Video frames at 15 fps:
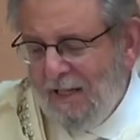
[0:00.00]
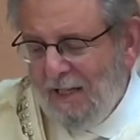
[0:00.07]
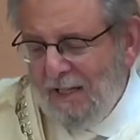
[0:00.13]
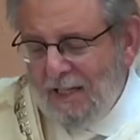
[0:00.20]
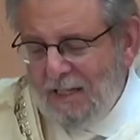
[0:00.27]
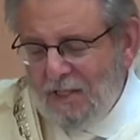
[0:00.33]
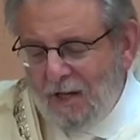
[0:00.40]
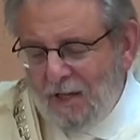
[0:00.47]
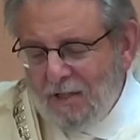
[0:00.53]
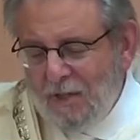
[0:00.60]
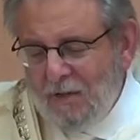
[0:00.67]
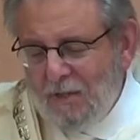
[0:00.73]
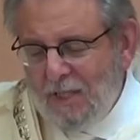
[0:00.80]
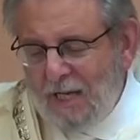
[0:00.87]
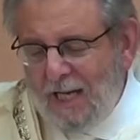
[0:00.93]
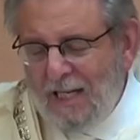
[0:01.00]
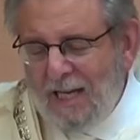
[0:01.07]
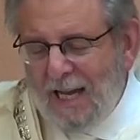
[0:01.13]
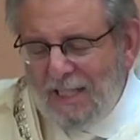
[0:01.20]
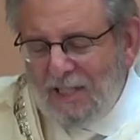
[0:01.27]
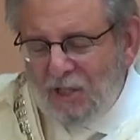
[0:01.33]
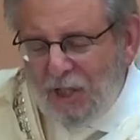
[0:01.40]
let's also say
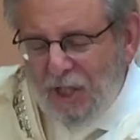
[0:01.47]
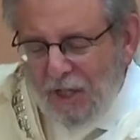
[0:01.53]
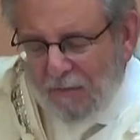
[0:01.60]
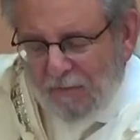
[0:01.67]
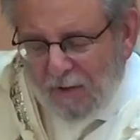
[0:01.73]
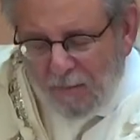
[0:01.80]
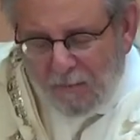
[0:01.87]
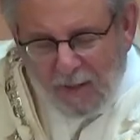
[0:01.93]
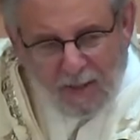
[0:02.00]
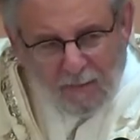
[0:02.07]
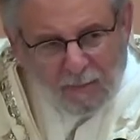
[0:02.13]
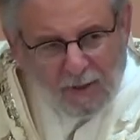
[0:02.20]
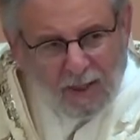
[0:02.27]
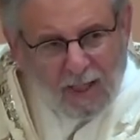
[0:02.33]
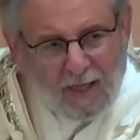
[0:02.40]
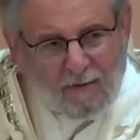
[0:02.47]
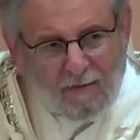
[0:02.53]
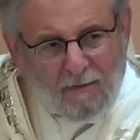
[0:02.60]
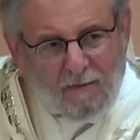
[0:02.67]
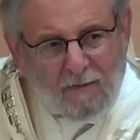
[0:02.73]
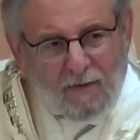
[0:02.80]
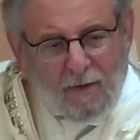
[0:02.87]
next year for the people
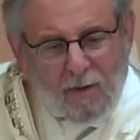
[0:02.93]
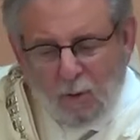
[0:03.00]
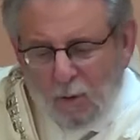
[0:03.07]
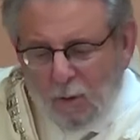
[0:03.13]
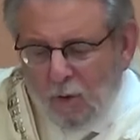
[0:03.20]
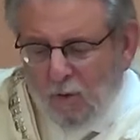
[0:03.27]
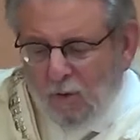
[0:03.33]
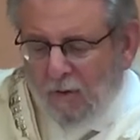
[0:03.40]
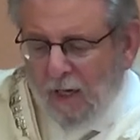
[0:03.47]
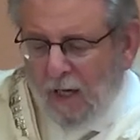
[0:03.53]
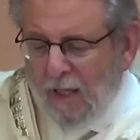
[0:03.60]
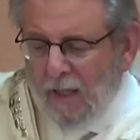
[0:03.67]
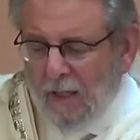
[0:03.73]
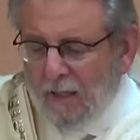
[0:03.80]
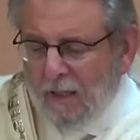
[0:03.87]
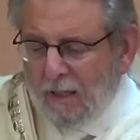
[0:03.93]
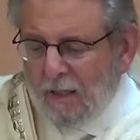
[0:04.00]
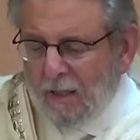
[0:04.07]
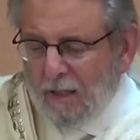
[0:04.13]
of the new Ukraine,